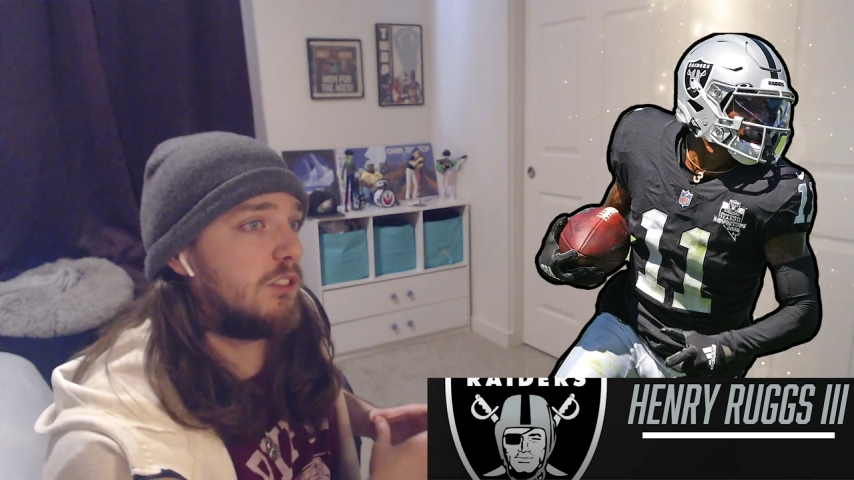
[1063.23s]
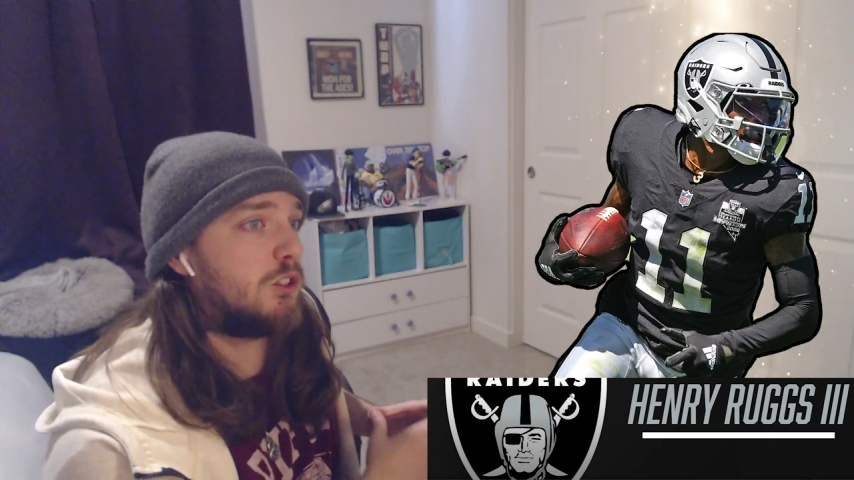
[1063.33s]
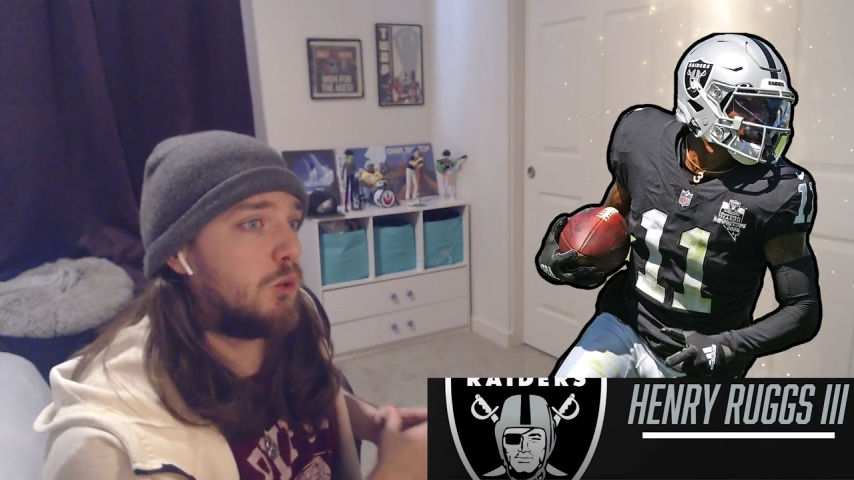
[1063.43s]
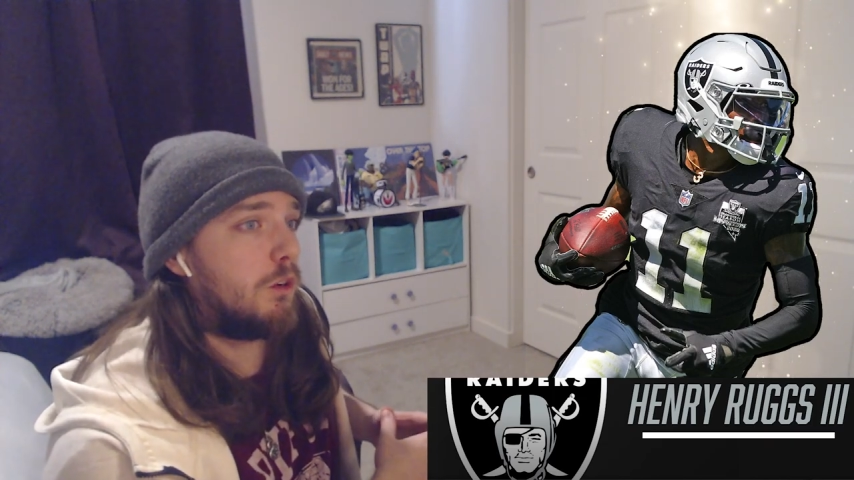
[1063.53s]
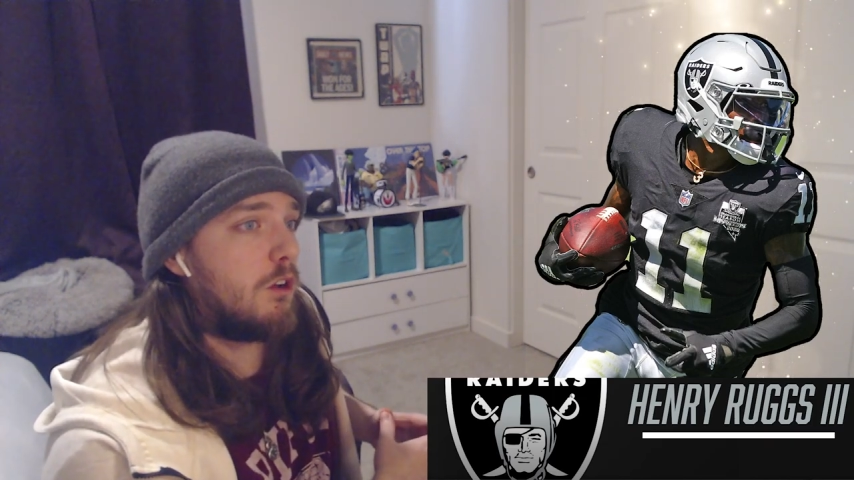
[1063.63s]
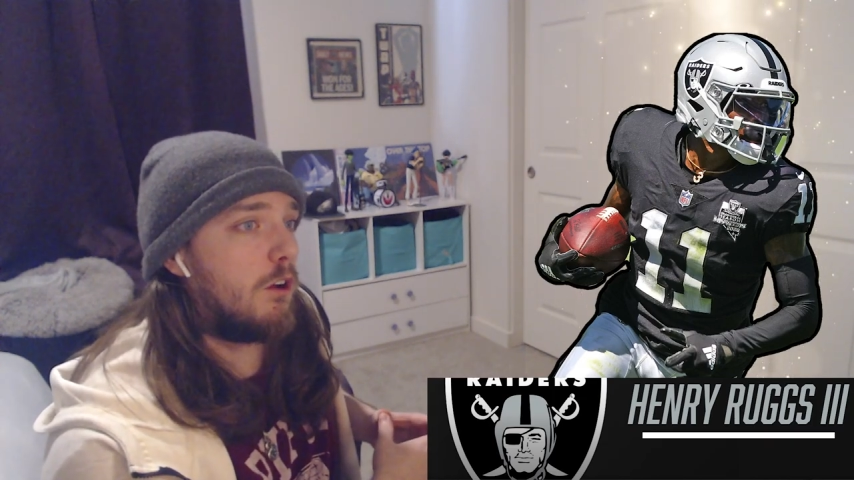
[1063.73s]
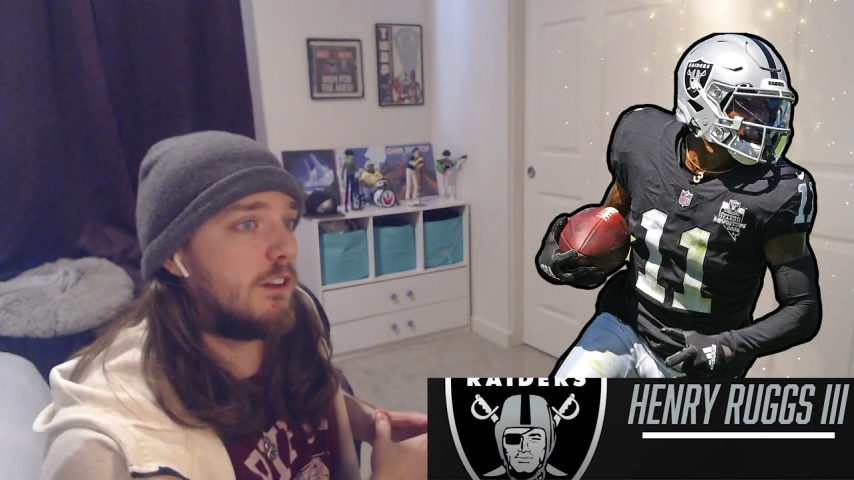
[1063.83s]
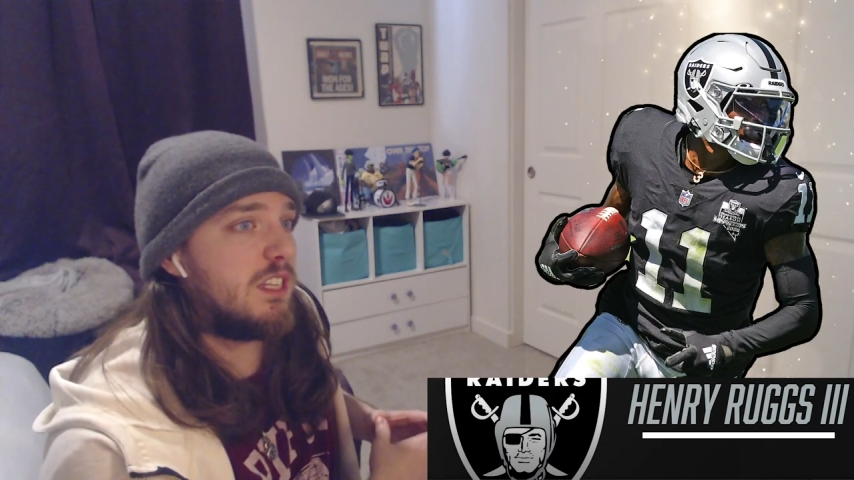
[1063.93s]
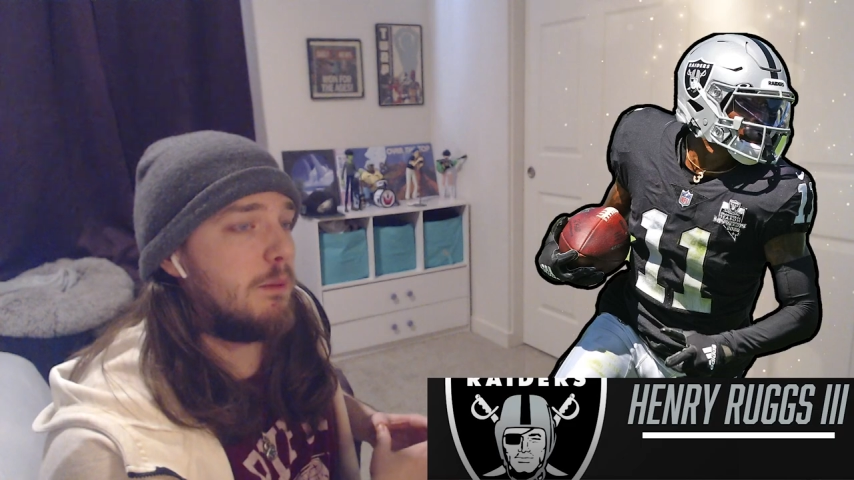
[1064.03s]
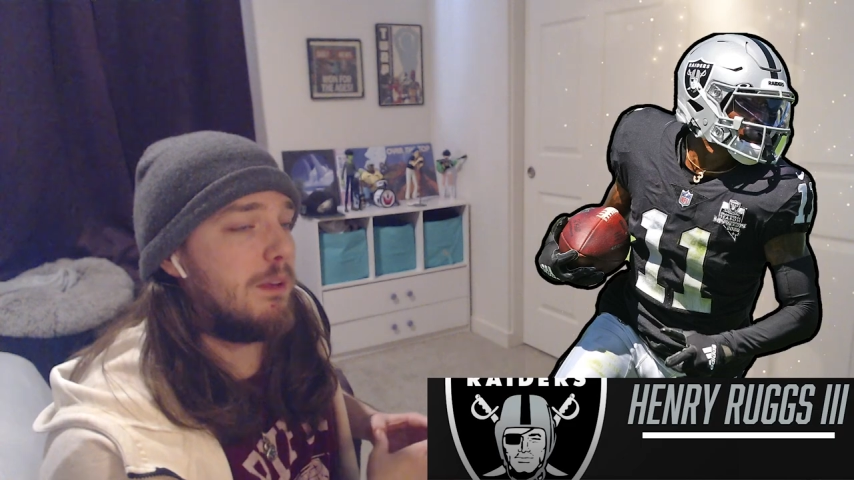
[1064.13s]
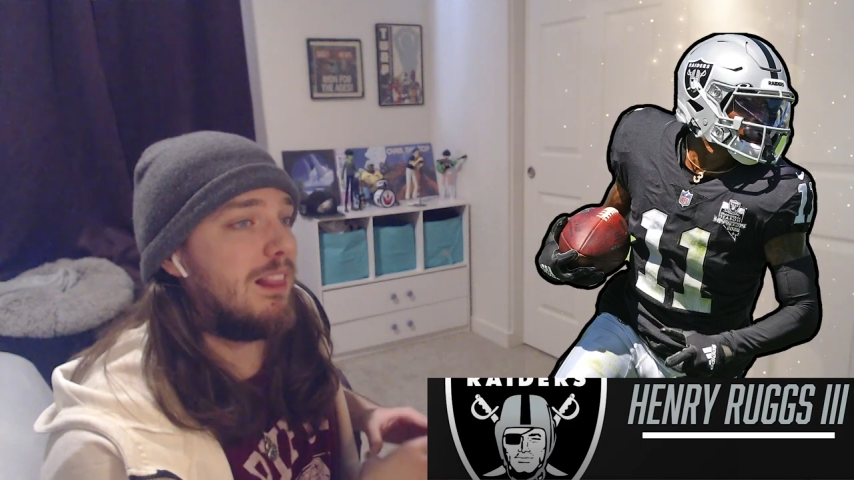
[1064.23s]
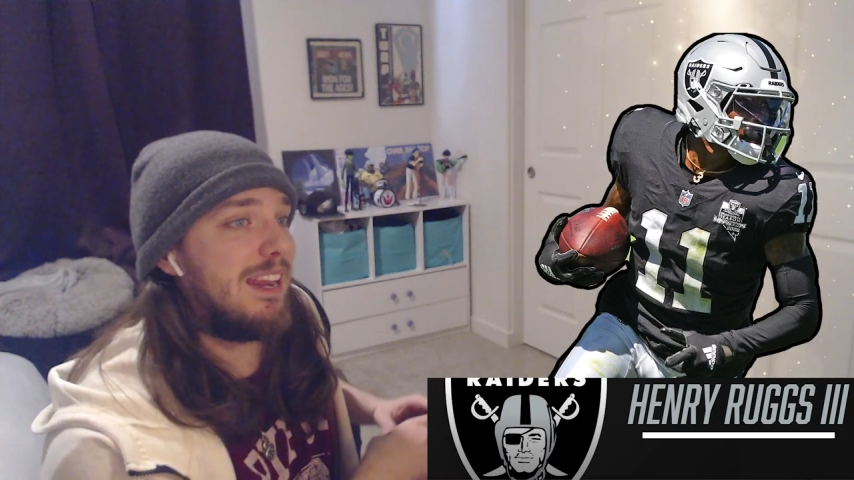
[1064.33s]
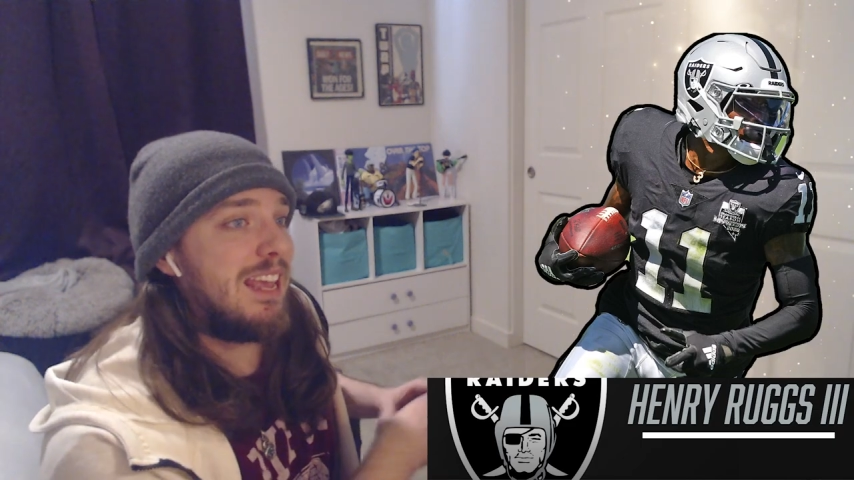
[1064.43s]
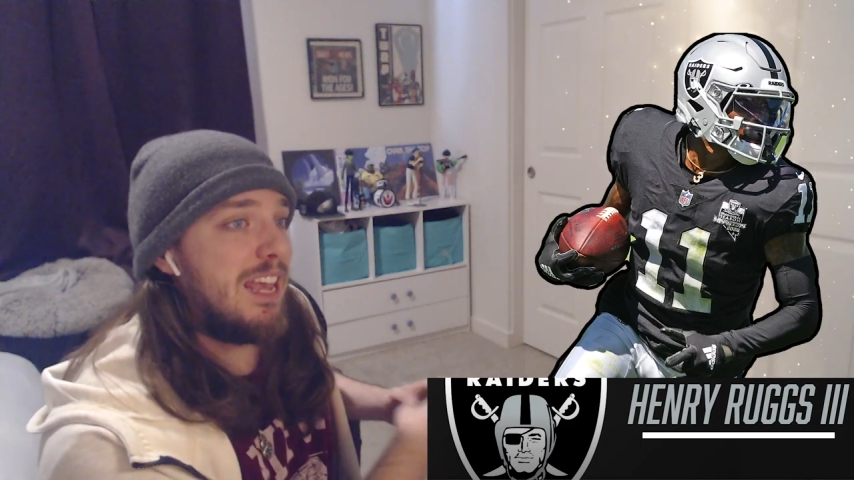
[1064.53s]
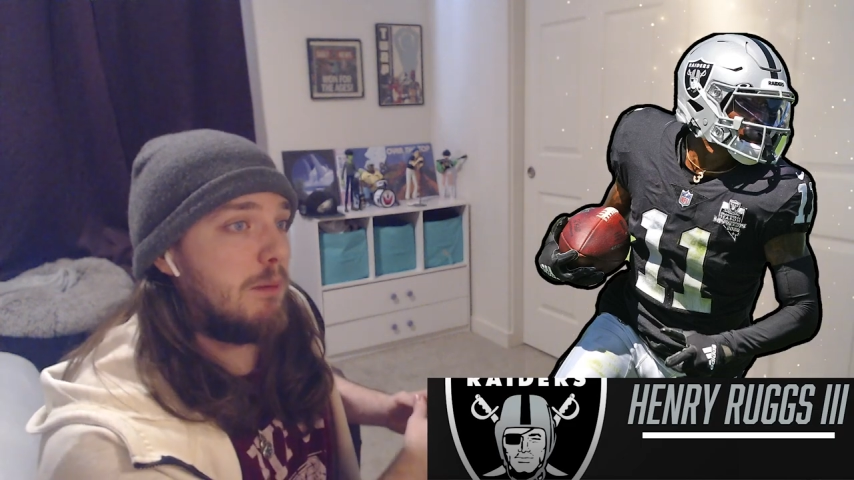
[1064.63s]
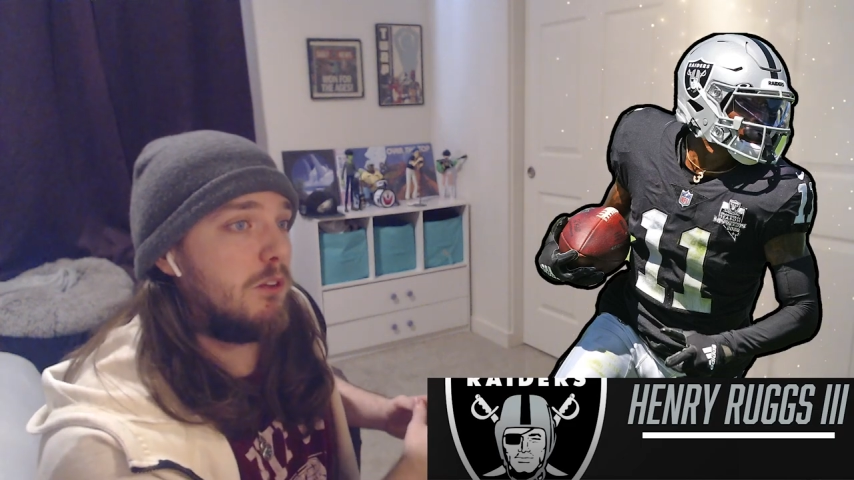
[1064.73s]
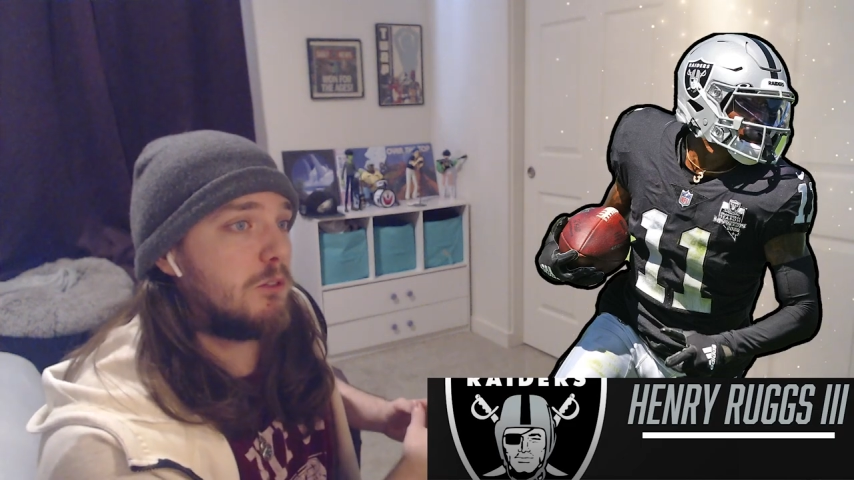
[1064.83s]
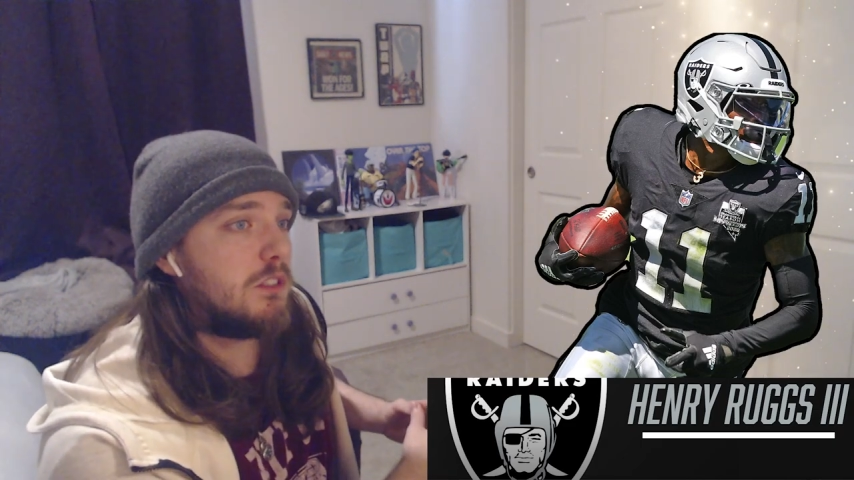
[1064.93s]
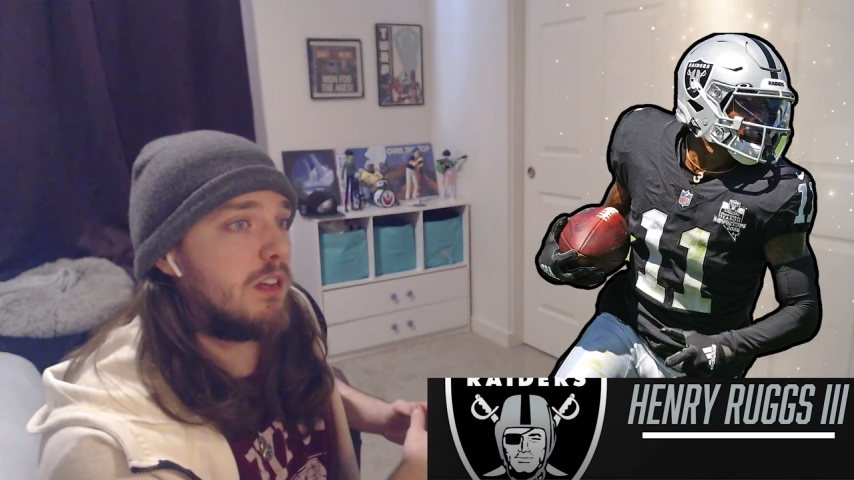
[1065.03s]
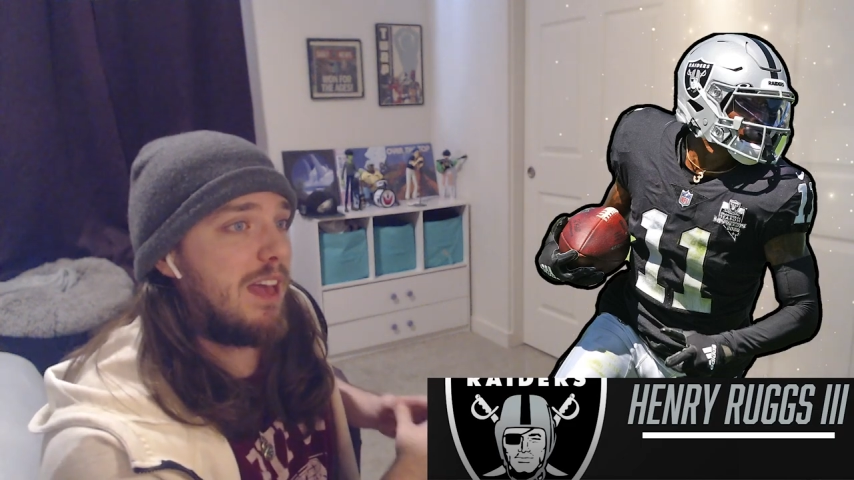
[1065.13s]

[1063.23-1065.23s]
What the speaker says: short targets to him and letting him do stuff